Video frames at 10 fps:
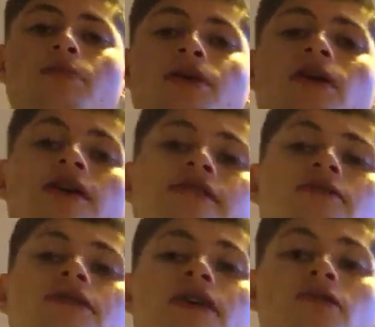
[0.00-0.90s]
But guys,
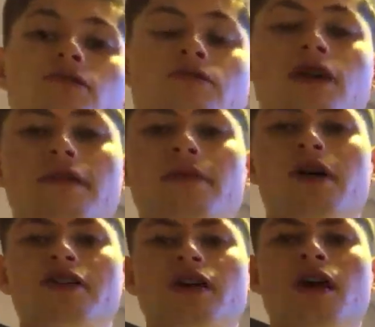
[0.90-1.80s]
thank you very
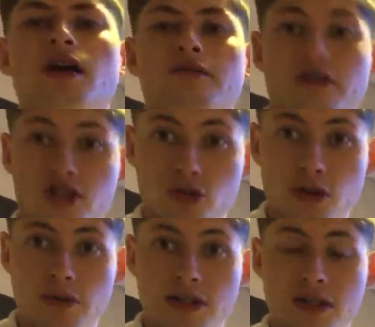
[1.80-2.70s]
much for joining
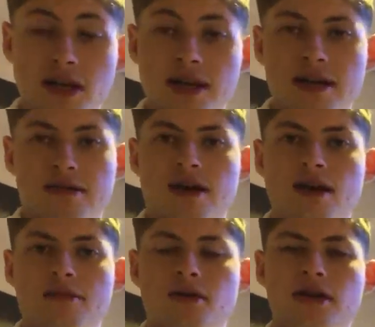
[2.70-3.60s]
me today
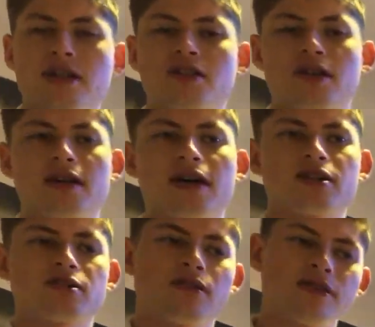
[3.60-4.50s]
on Agent Nagash
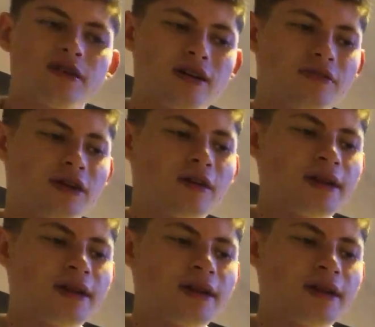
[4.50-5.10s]
on another